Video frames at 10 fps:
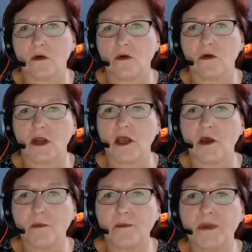or
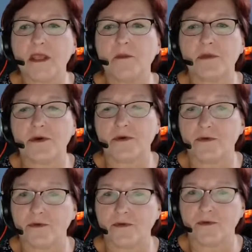help people
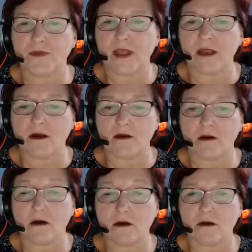that
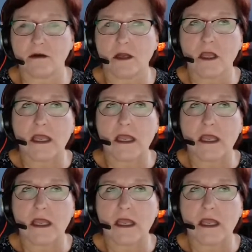are